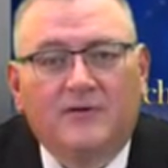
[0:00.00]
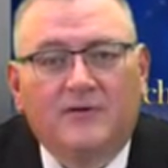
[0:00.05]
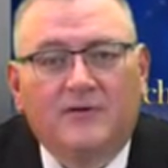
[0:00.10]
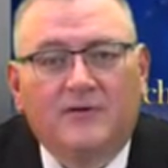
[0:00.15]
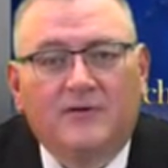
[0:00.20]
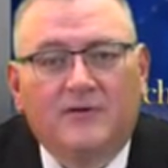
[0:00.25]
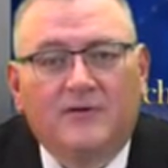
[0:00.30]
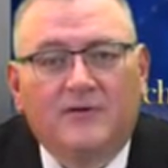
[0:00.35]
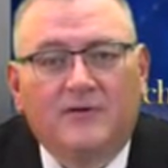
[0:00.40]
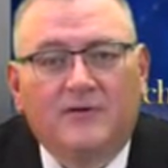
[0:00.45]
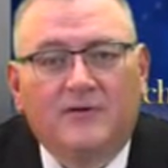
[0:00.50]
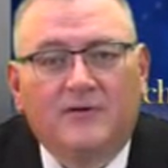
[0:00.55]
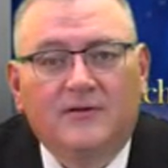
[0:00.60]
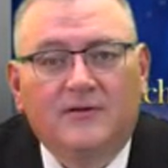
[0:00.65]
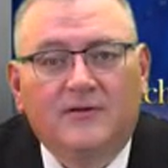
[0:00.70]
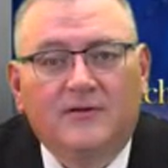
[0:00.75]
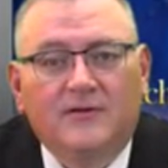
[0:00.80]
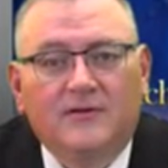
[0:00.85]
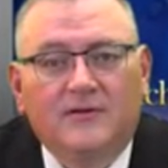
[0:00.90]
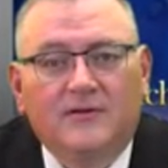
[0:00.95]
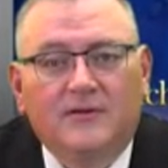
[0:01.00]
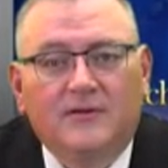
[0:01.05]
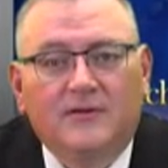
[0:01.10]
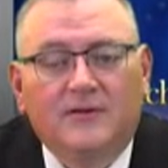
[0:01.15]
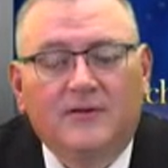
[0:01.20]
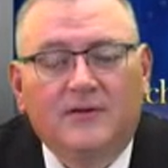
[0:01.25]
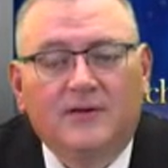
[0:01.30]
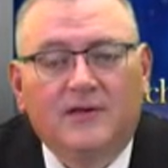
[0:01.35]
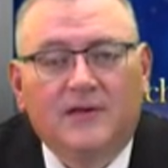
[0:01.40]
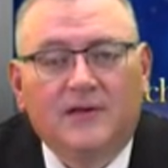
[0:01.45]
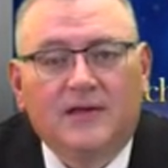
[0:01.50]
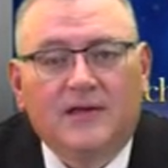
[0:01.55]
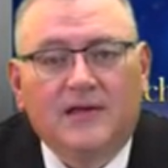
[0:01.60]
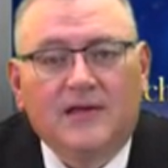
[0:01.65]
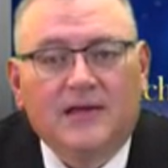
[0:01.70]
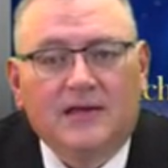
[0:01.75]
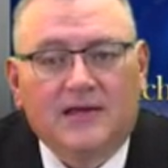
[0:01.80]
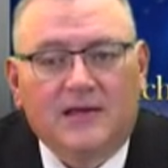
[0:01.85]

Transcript: (silence)